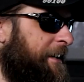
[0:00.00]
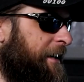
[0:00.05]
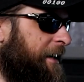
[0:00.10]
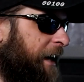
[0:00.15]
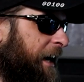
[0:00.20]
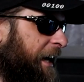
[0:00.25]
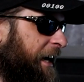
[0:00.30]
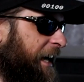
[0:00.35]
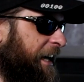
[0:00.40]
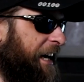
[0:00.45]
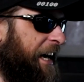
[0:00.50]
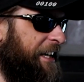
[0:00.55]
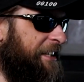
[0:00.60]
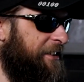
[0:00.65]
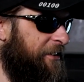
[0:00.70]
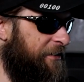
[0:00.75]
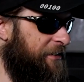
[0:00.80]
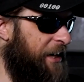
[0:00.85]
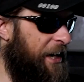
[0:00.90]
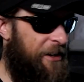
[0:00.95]
And I
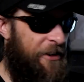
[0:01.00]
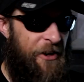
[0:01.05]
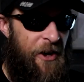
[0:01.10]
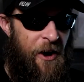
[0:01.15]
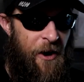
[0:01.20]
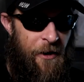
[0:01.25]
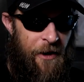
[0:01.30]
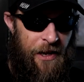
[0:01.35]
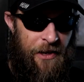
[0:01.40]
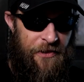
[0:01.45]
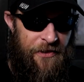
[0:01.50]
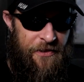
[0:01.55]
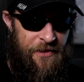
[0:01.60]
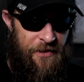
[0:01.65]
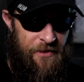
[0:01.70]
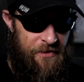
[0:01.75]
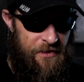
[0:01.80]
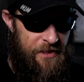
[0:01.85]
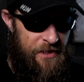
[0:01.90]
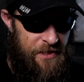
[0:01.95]
don't know how else
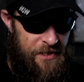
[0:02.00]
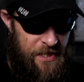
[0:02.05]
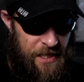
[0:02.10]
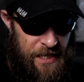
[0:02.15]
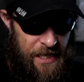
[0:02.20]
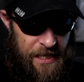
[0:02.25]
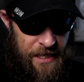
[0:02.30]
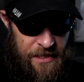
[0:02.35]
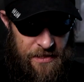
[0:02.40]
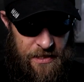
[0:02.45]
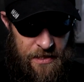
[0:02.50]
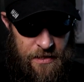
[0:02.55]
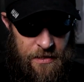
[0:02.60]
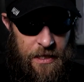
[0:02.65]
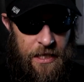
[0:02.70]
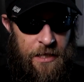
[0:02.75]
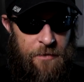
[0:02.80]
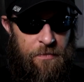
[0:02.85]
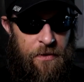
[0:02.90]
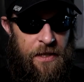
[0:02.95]
to say that, because
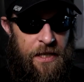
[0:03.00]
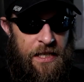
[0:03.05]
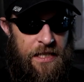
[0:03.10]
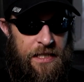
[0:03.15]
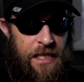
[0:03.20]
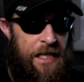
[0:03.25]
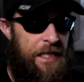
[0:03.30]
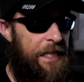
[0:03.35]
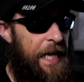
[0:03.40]
it's bloody exciting.